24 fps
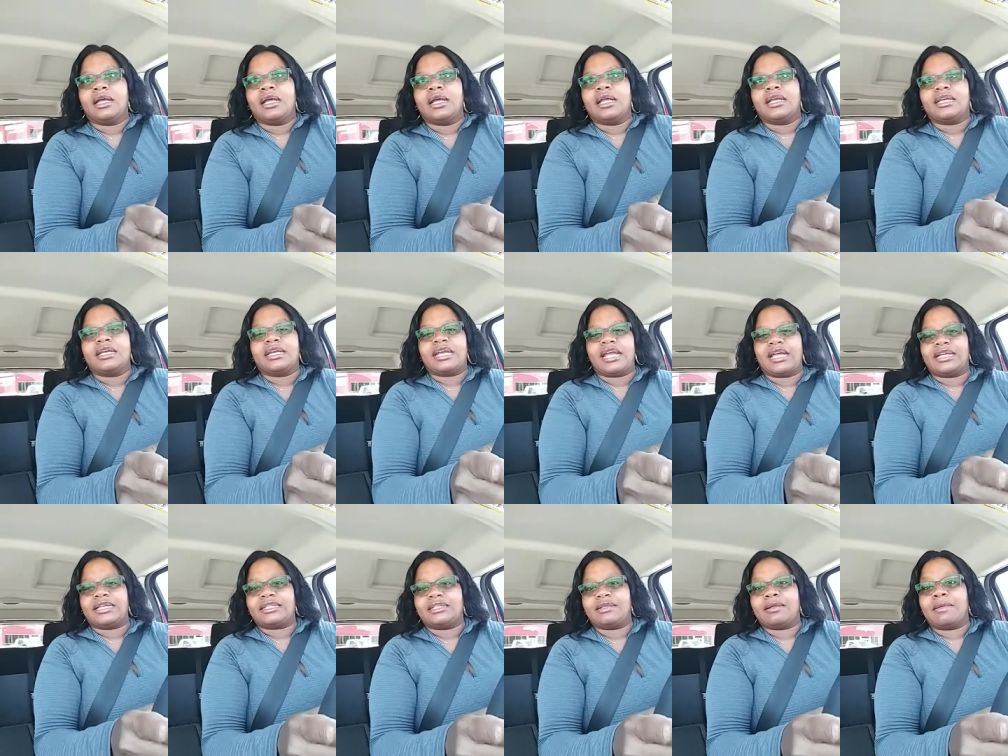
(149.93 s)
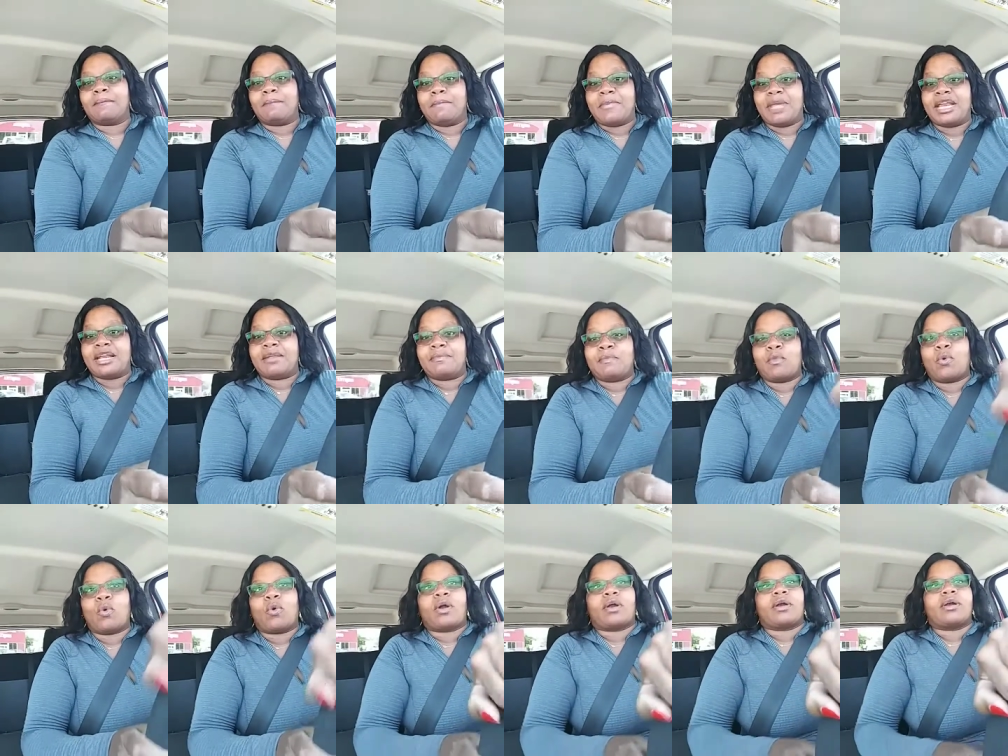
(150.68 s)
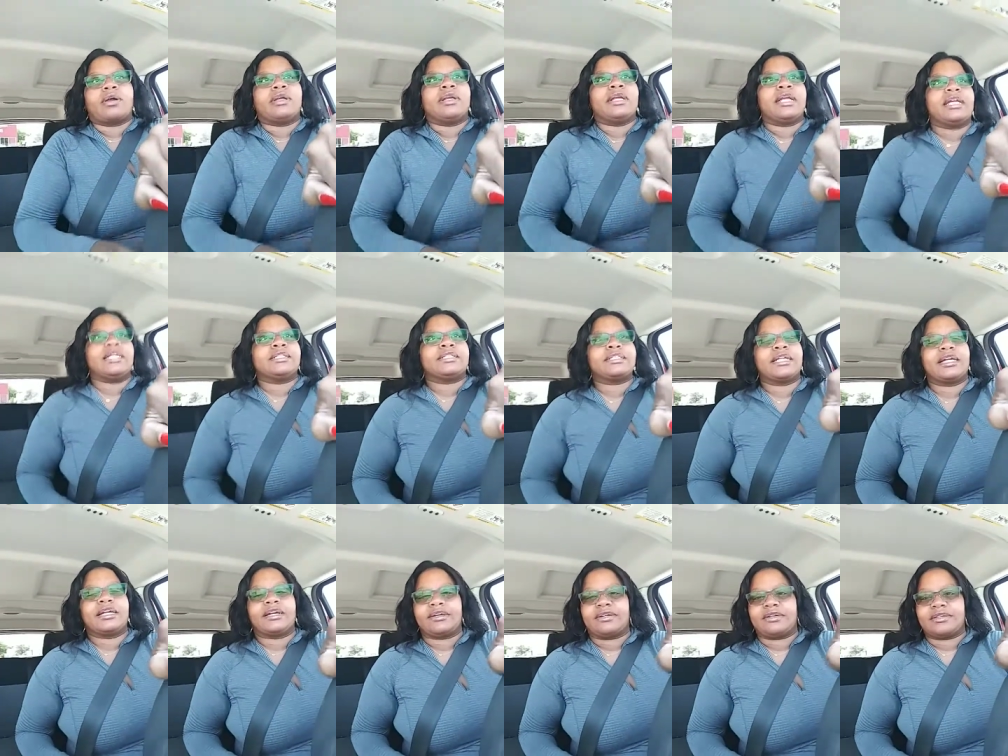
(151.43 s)
nay, many more
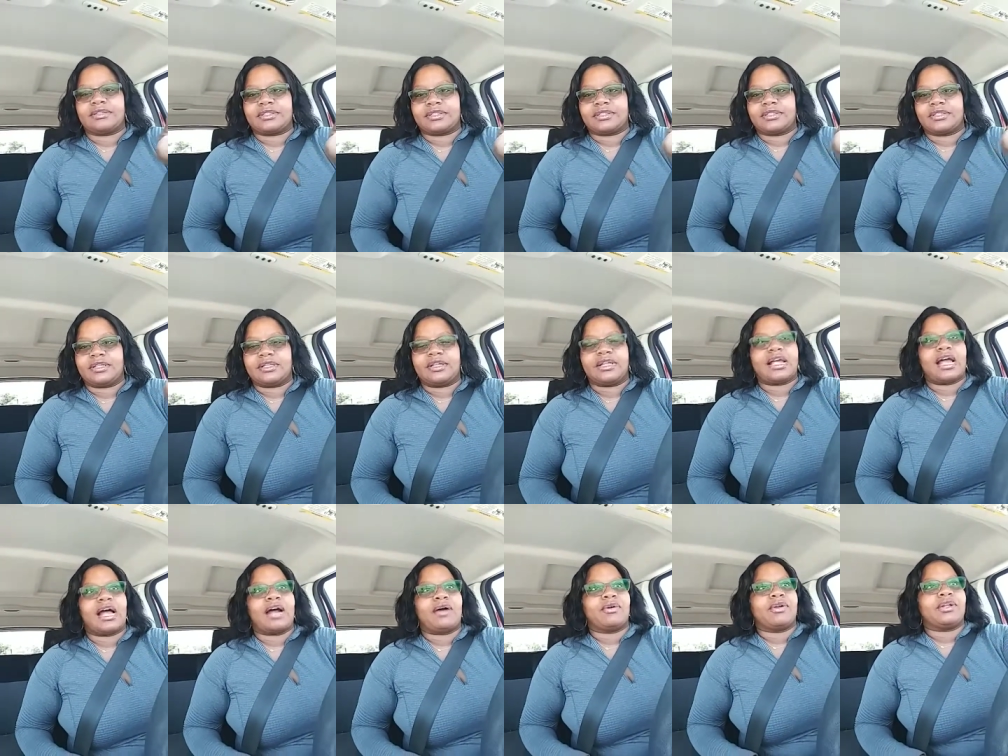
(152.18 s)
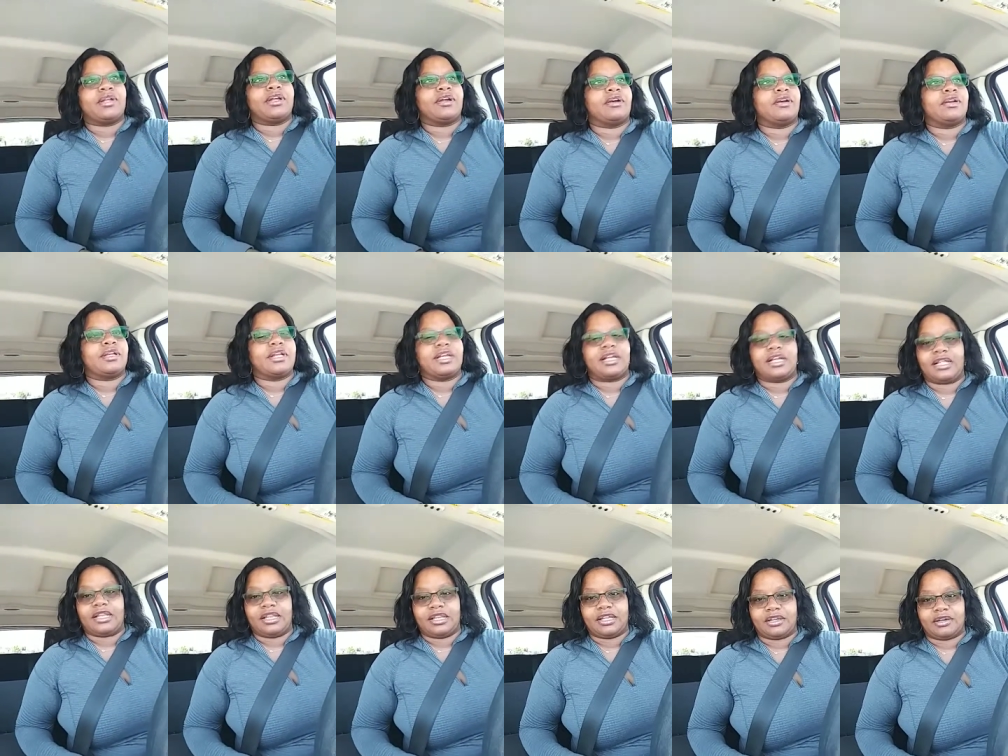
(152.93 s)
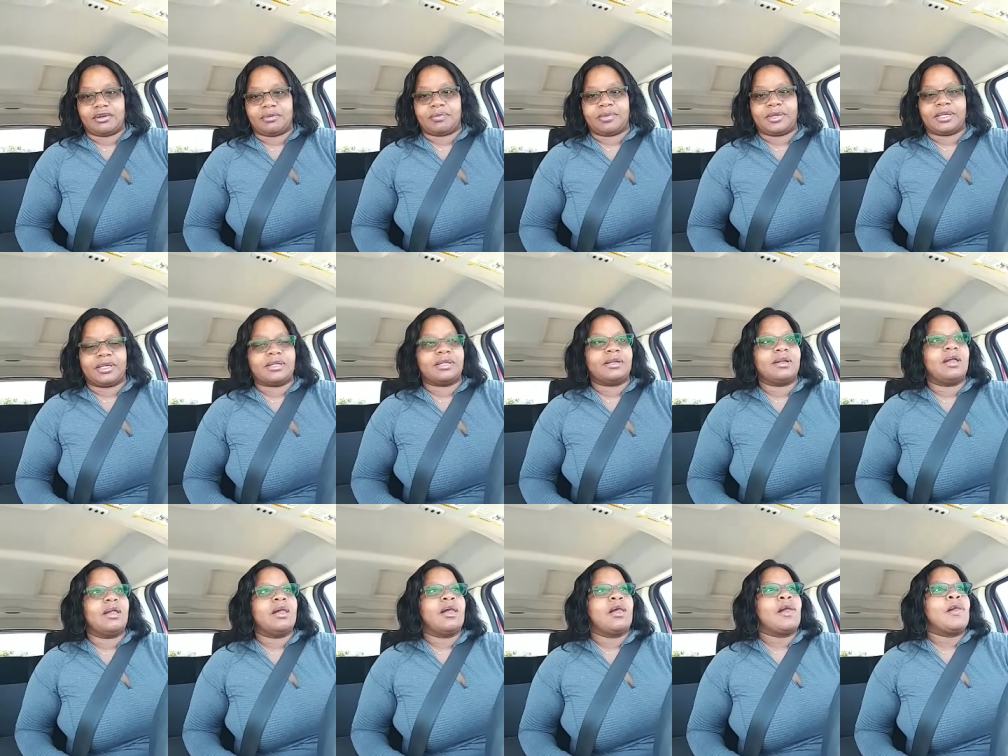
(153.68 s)
naysayers out here than a little bit.
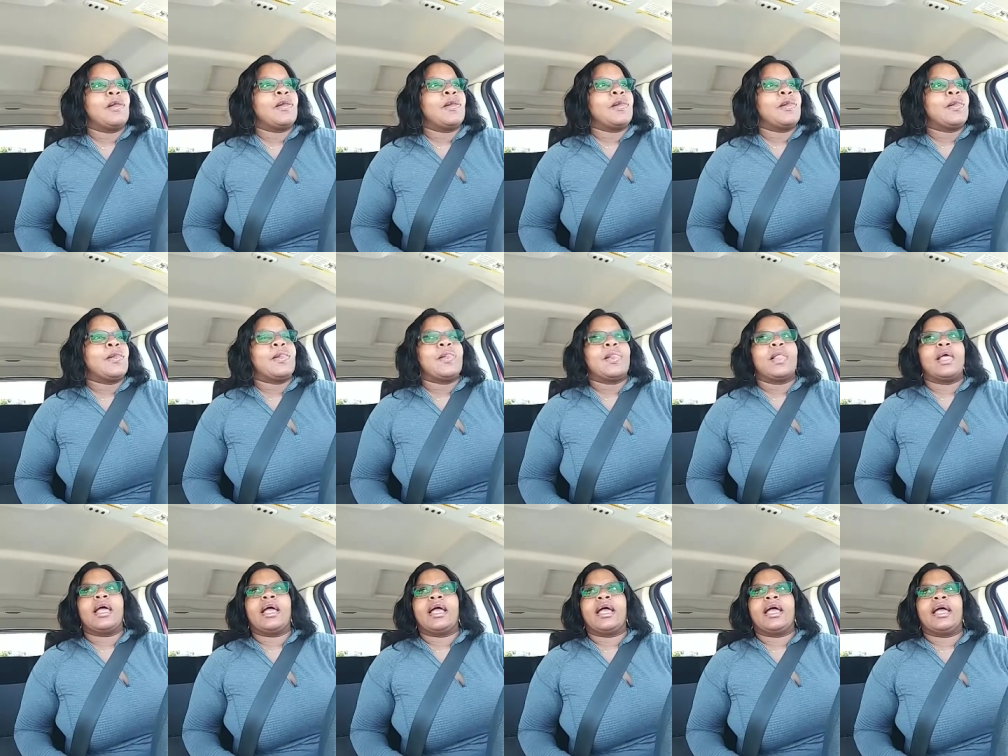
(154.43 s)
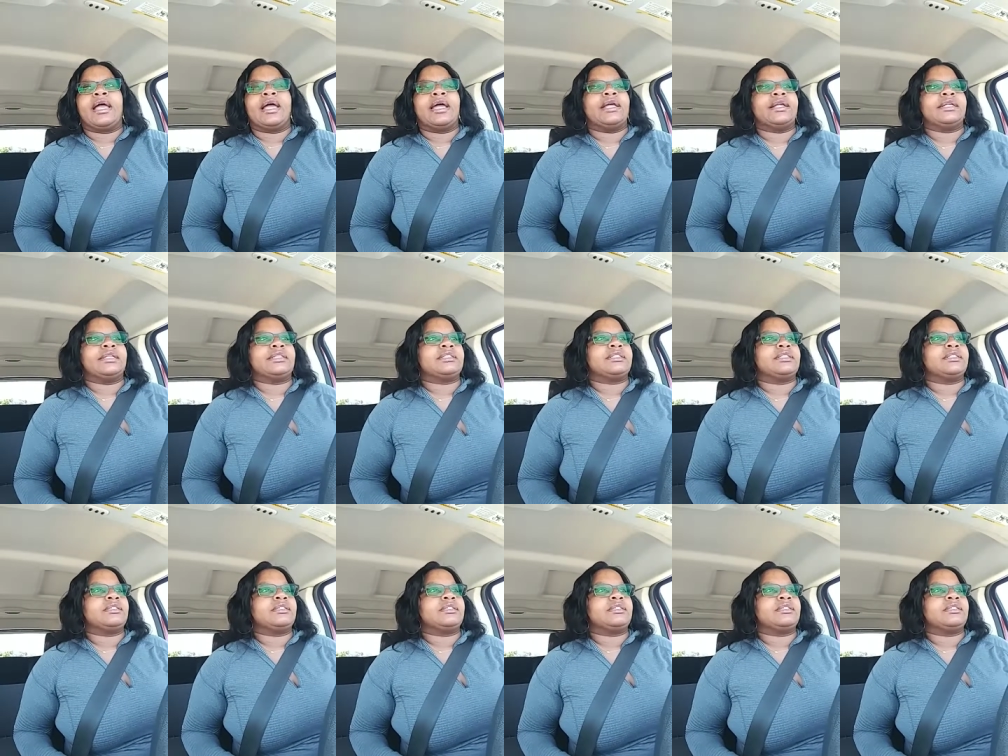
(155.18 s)
And